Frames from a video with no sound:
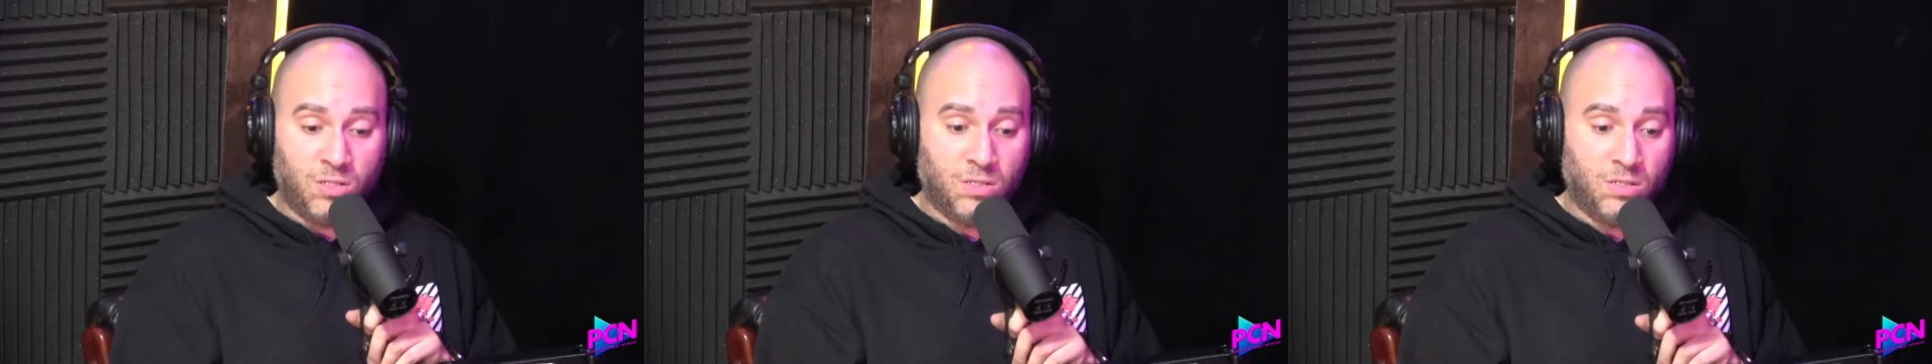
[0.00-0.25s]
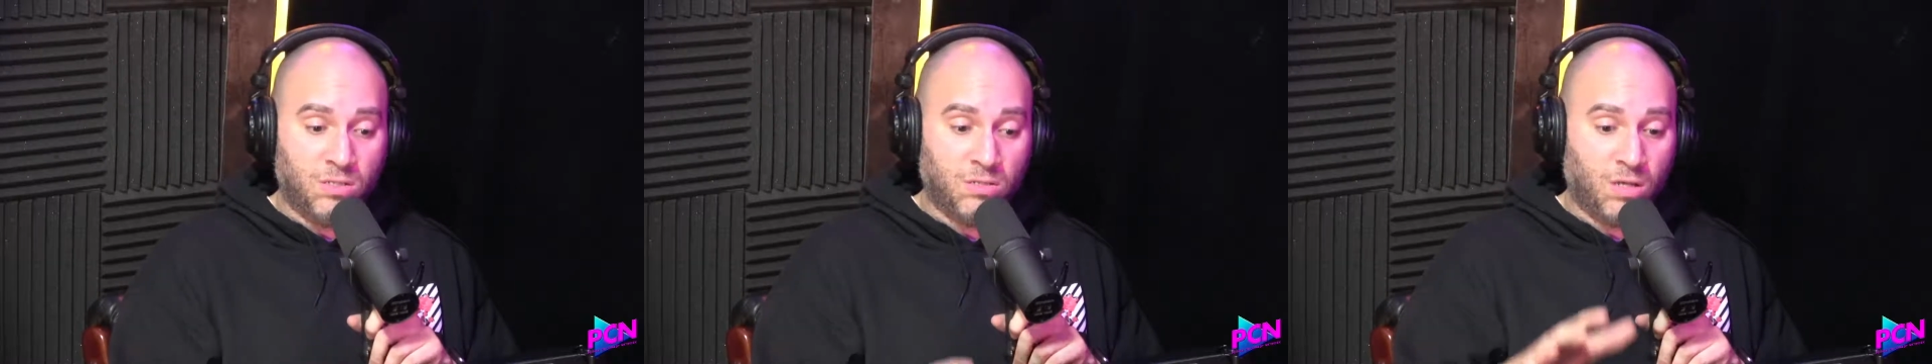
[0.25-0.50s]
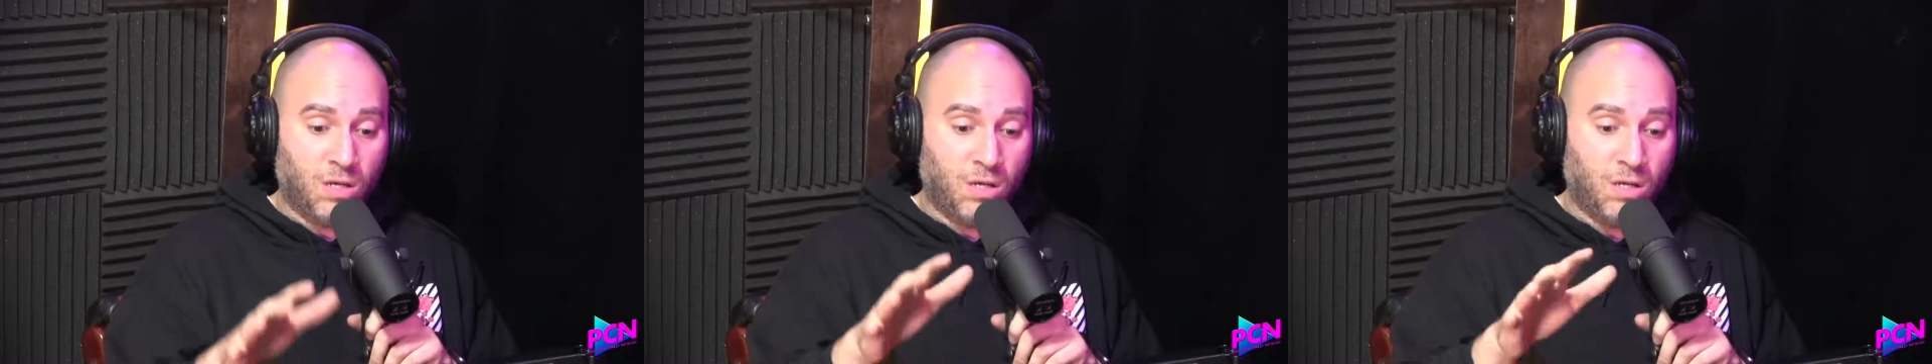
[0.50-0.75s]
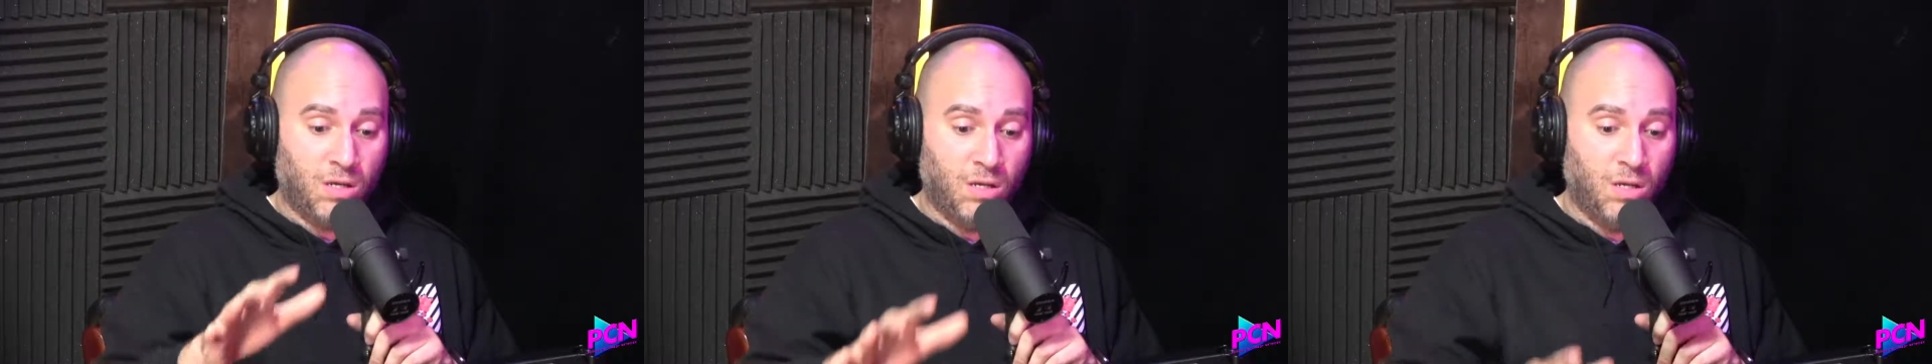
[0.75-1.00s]
because
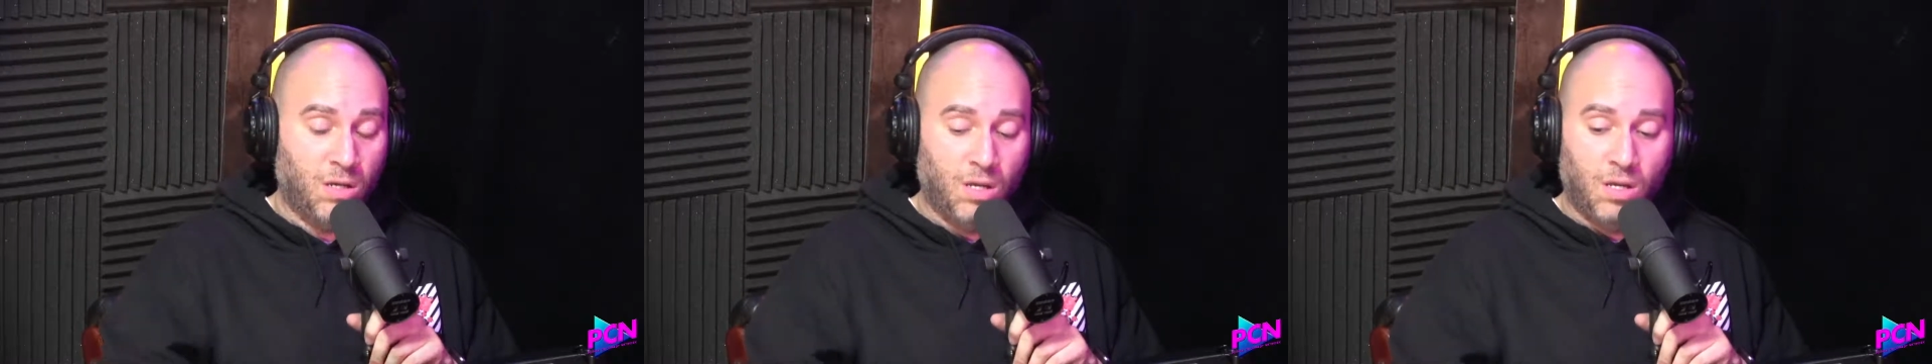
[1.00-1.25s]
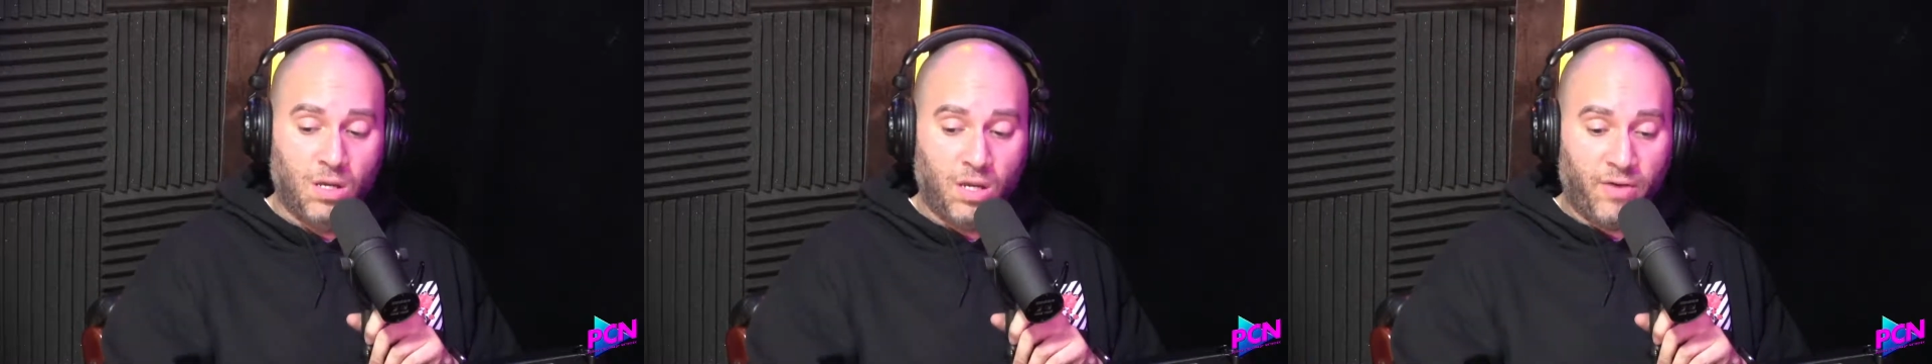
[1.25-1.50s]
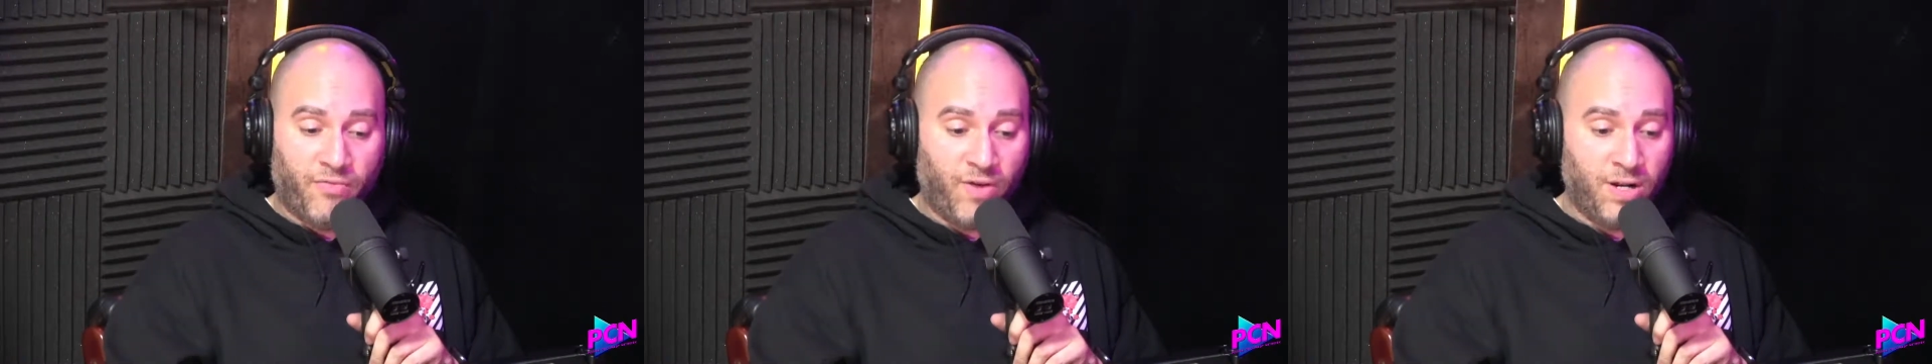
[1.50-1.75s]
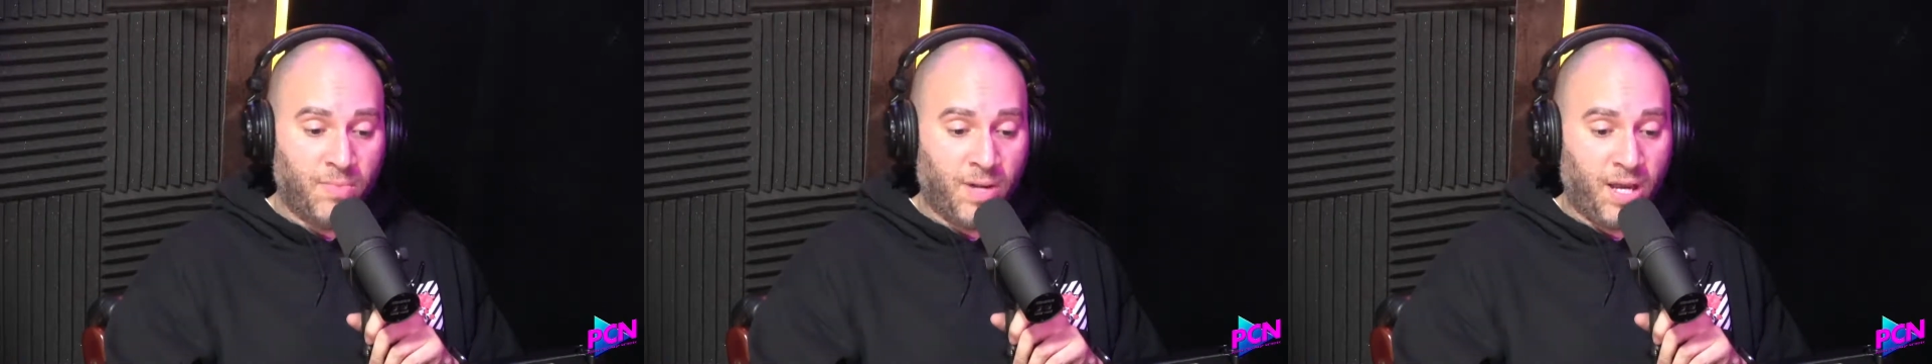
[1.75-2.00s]
a
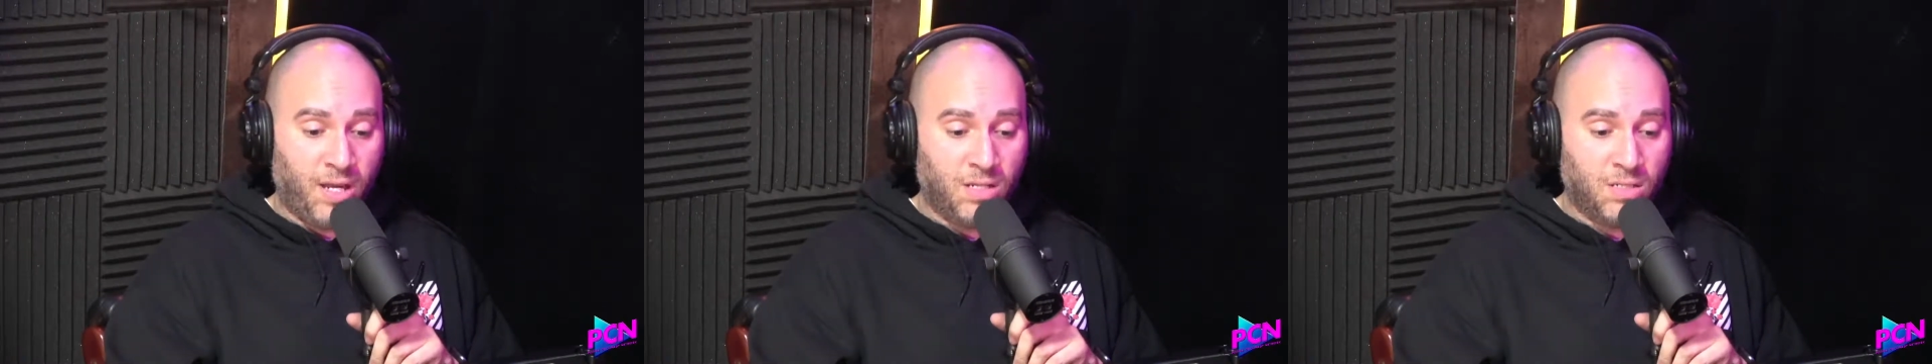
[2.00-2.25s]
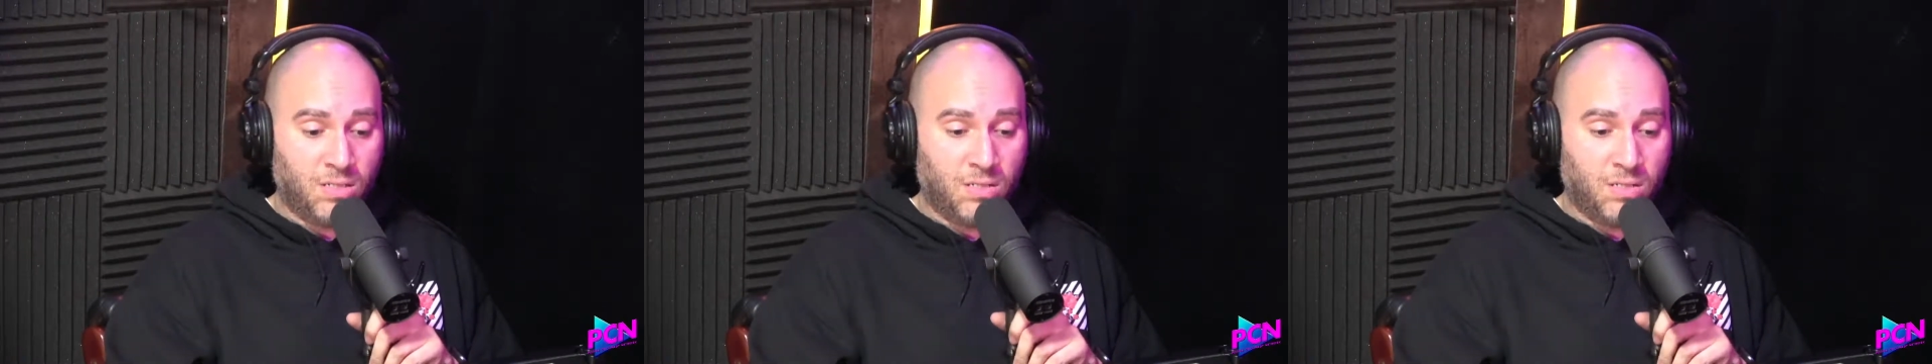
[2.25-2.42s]
friend of mine,